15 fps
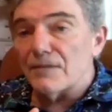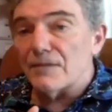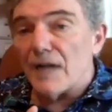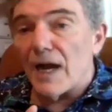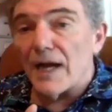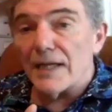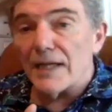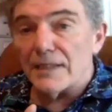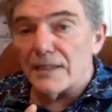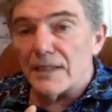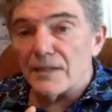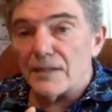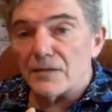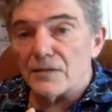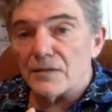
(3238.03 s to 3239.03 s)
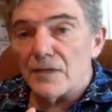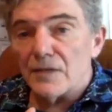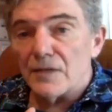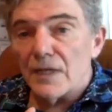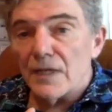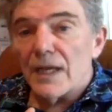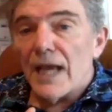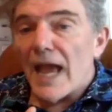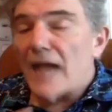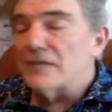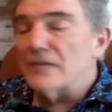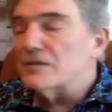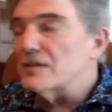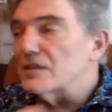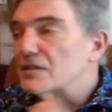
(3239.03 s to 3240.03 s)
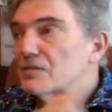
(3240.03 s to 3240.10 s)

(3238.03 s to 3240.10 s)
kindness has this